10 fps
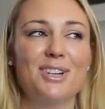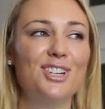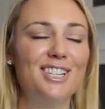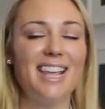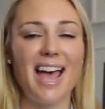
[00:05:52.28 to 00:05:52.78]
I
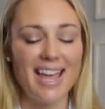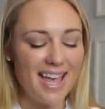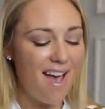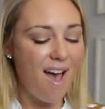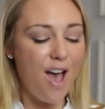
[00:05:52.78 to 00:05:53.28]
should
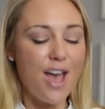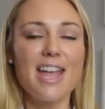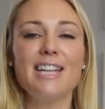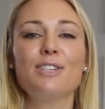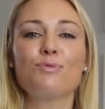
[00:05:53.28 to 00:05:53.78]
say,
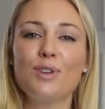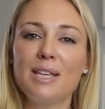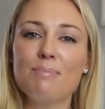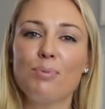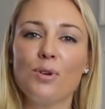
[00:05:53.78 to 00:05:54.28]
it is
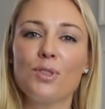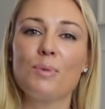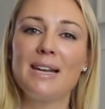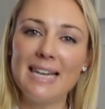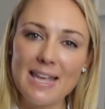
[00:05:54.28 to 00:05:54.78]
really important
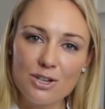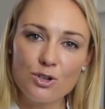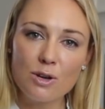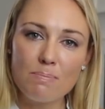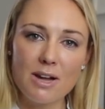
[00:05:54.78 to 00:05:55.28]
that we let the
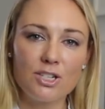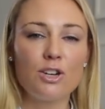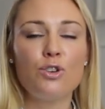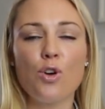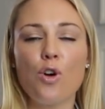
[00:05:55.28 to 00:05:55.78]
sugar
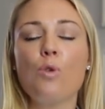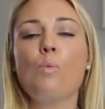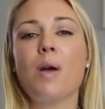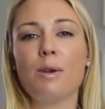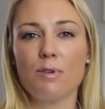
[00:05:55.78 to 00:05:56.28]
budget know
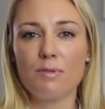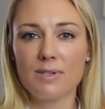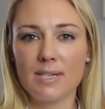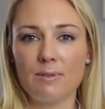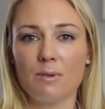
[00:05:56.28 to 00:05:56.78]
when we
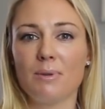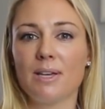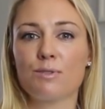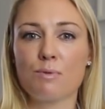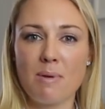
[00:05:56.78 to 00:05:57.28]
receive them
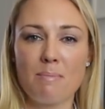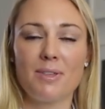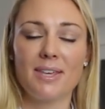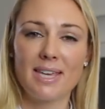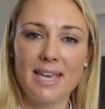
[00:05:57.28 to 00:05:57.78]
because remember,
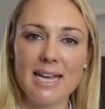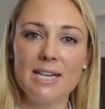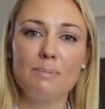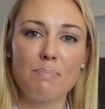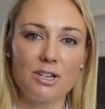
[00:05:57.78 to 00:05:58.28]
the
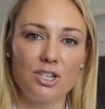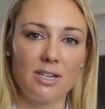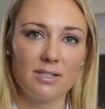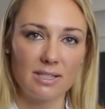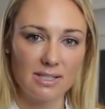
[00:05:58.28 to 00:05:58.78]
key to
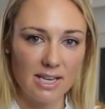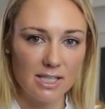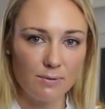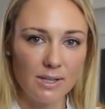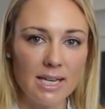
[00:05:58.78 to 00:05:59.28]
budgeting
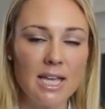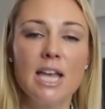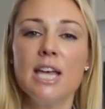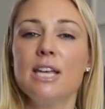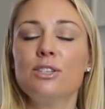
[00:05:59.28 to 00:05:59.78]
successfully
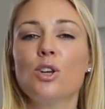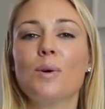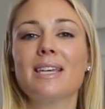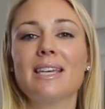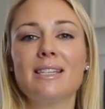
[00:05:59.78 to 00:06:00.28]
is
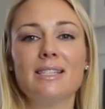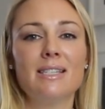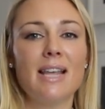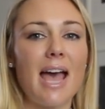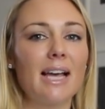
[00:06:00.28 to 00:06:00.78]
knowing
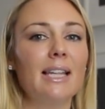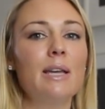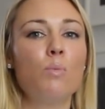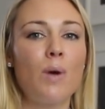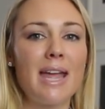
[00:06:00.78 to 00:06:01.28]

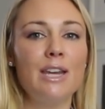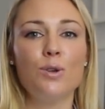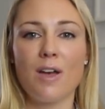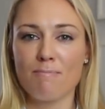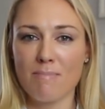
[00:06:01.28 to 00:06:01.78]
exactly when
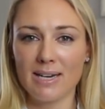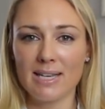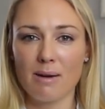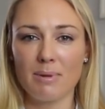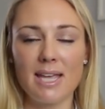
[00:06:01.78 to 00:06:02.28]
you have money
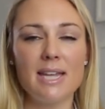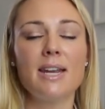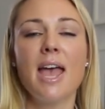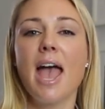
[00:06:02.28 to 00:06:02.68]
coming in